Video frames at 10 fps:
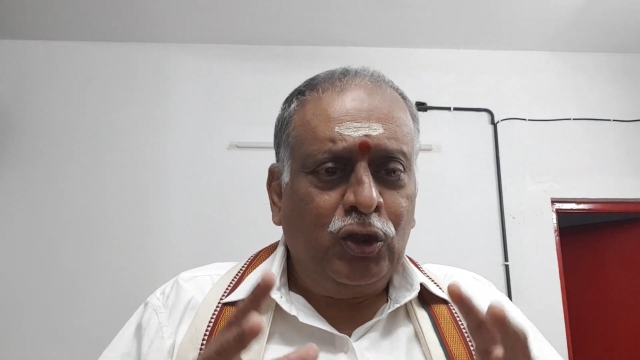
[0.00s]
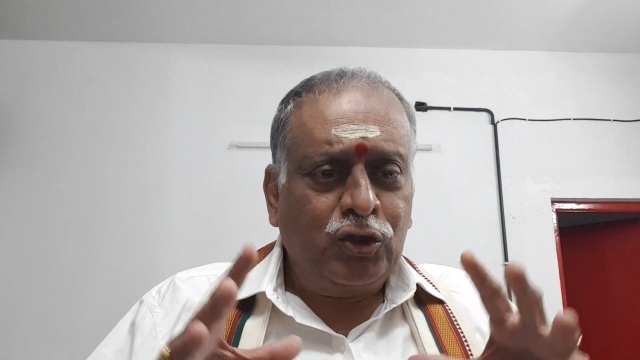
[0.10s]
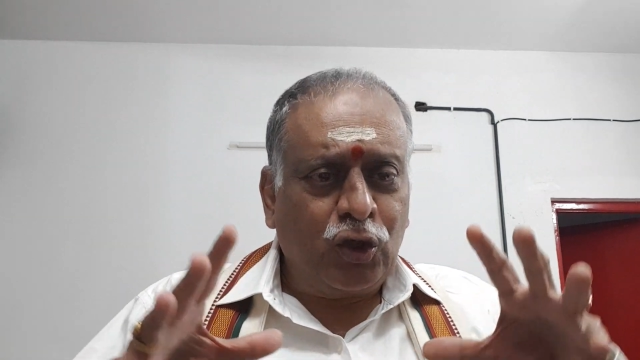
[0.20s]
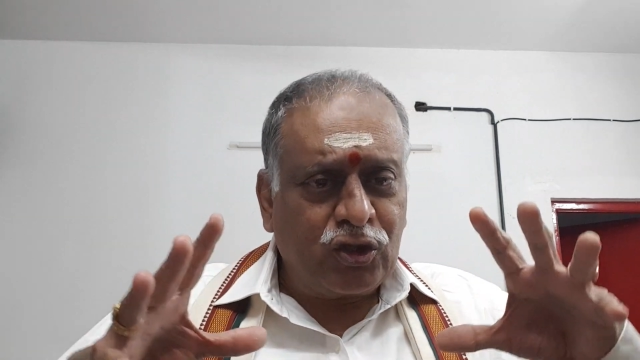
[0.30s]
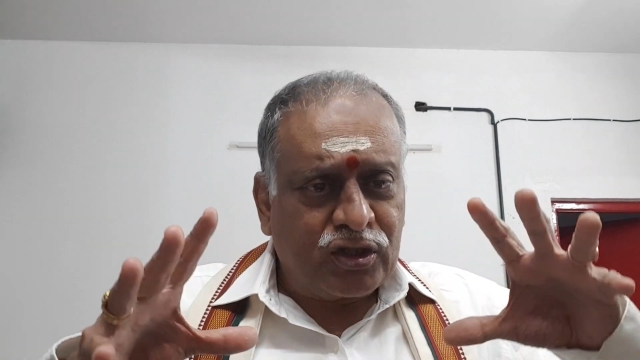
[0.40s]

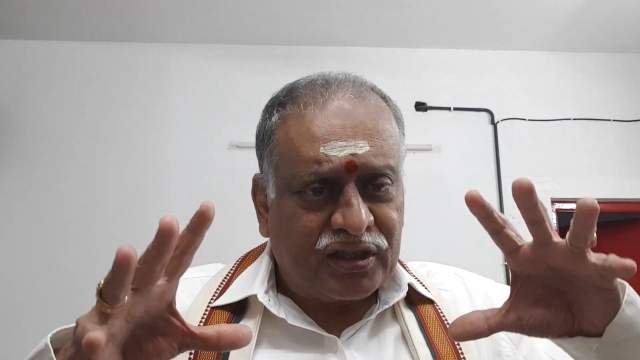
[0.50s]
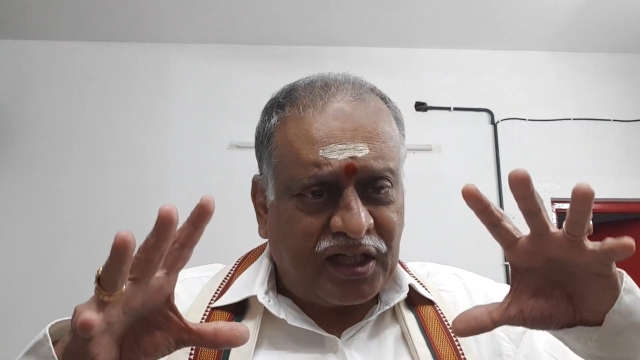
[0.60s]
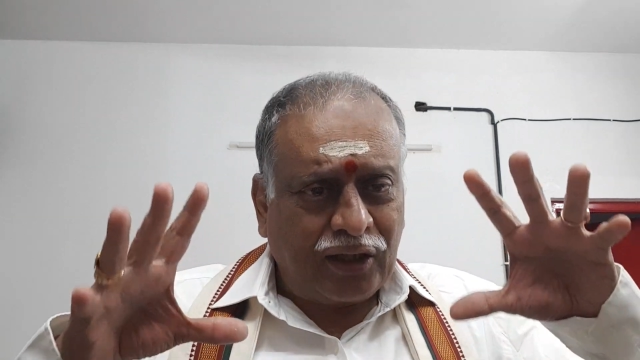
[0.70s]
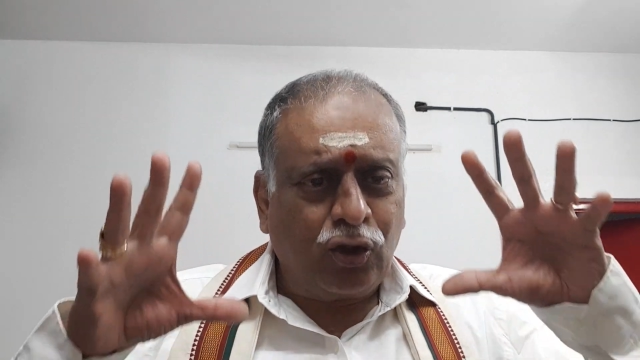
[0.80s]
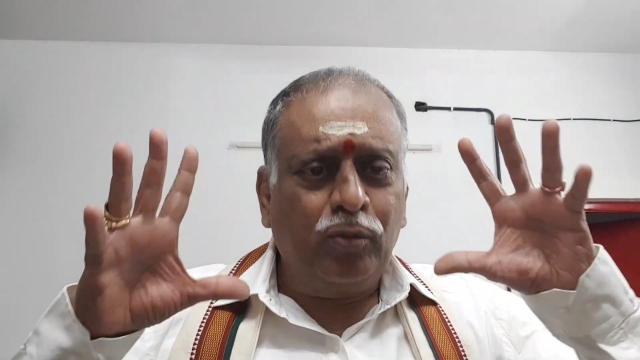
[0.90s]
So
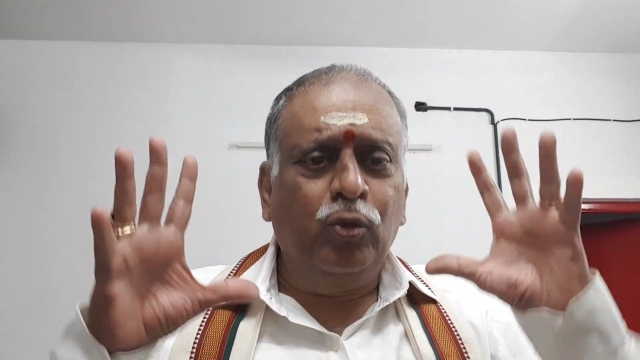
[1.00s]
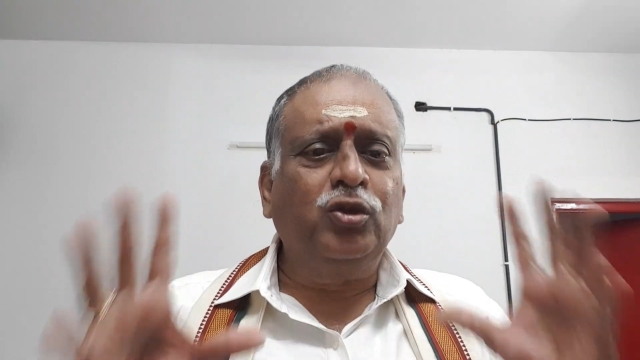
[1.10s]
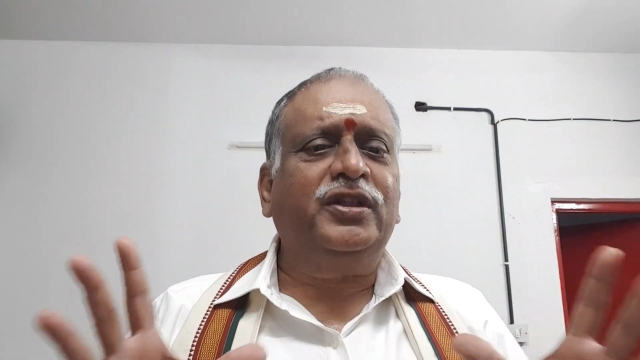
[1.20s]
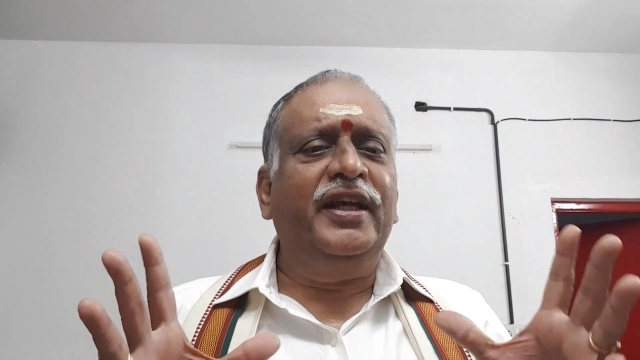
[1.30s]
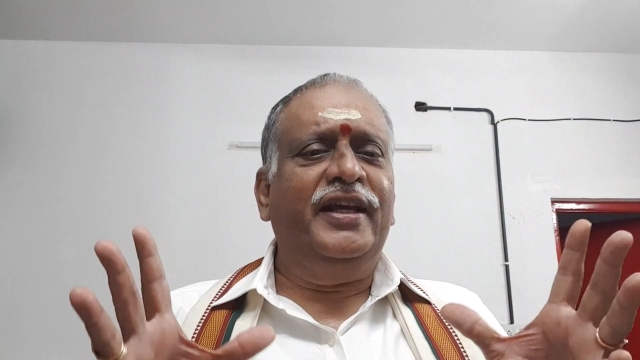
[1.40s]

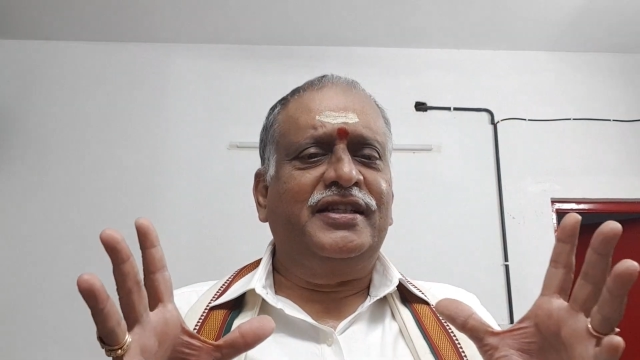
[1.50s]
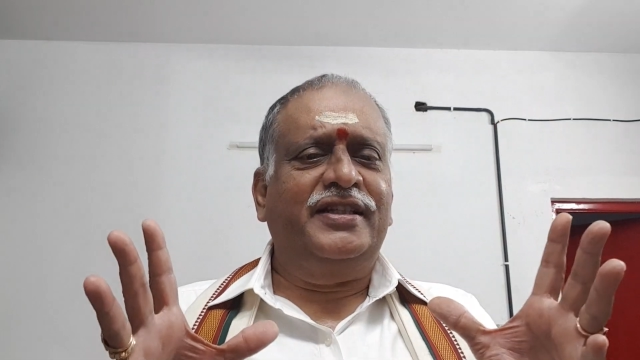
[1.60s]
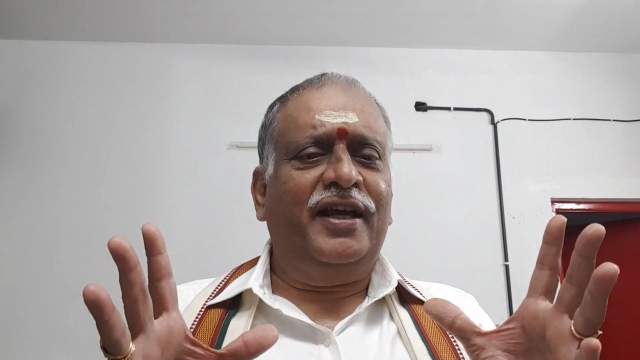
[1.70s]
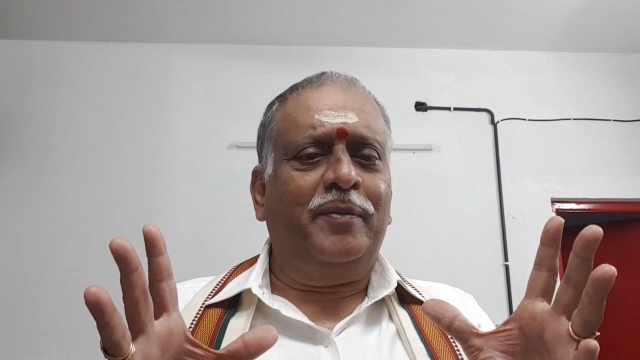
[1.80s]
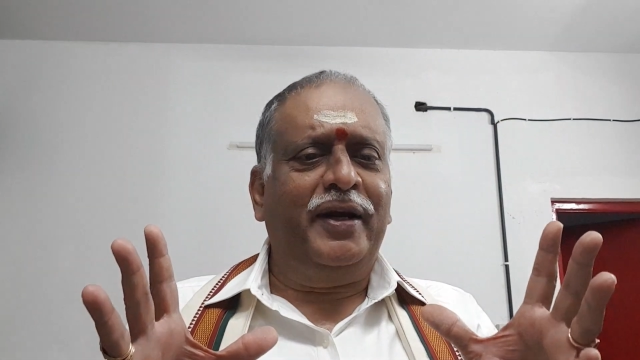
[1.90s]
Chadurmurti is
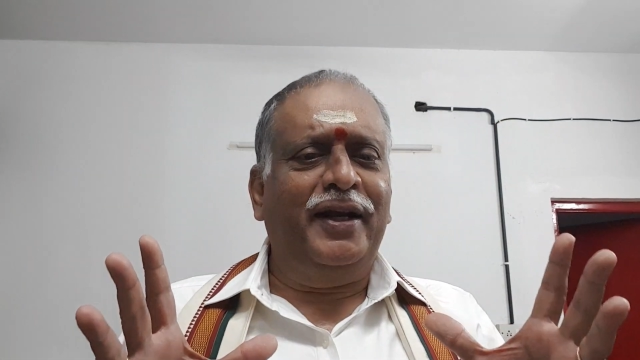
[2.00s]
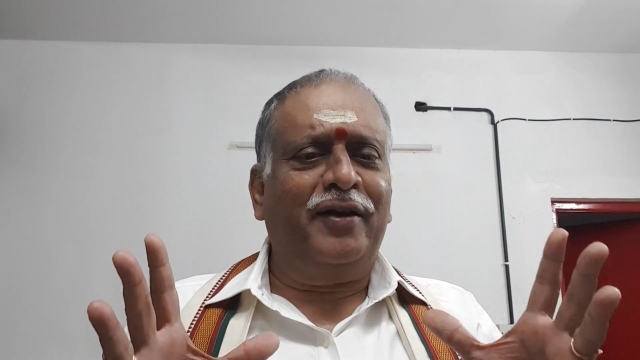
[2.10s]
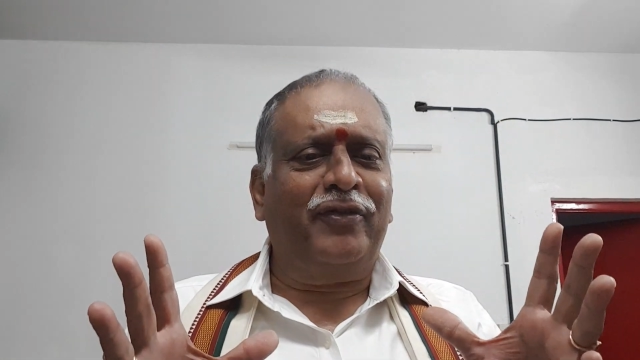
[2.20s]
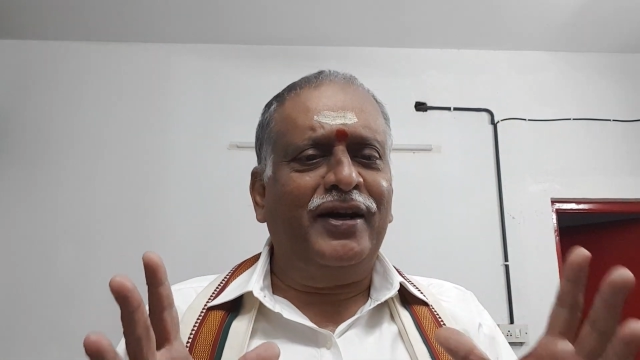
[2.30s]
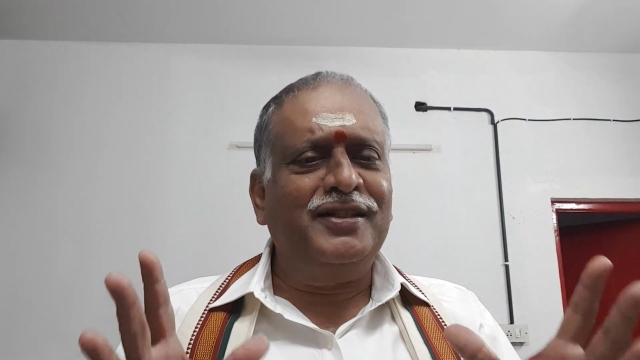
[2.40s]
there, my
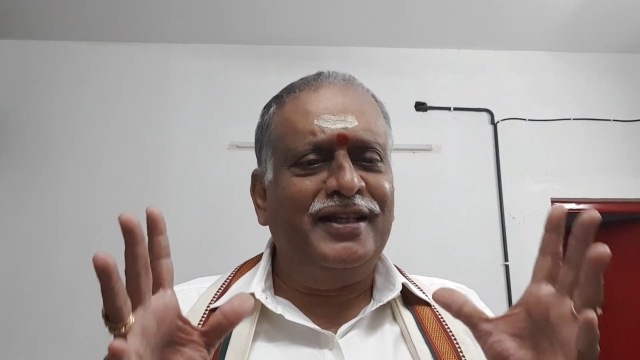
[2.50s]
dear friends.